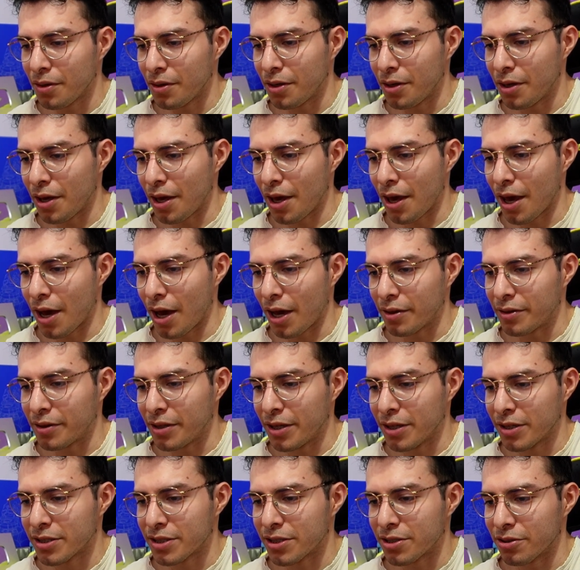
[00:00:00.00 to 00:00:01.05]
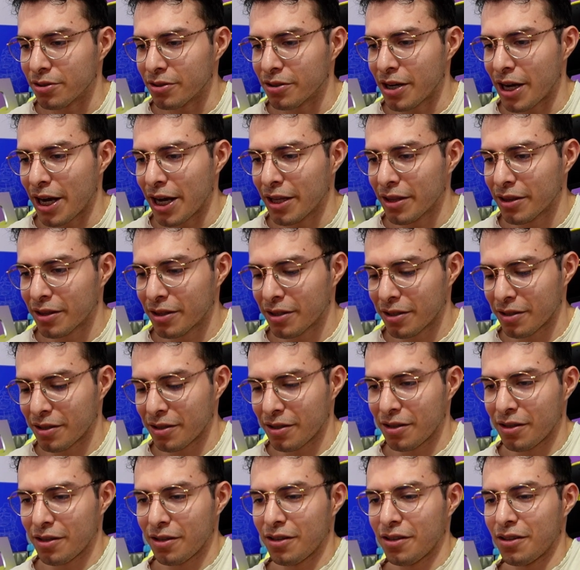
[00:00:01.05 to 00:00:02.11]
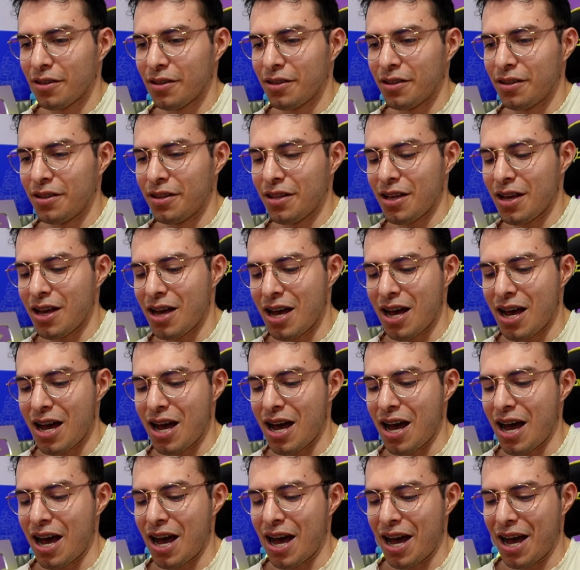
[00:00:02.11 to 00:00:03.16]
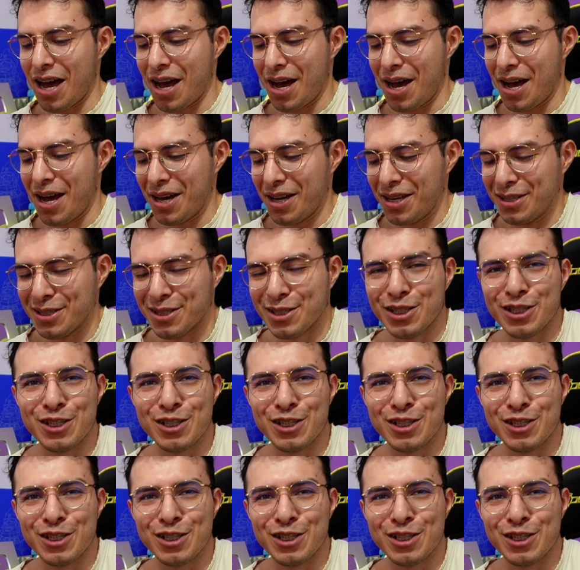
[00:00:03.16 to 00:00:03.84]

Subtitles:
Yeah, I think so, right? Nice.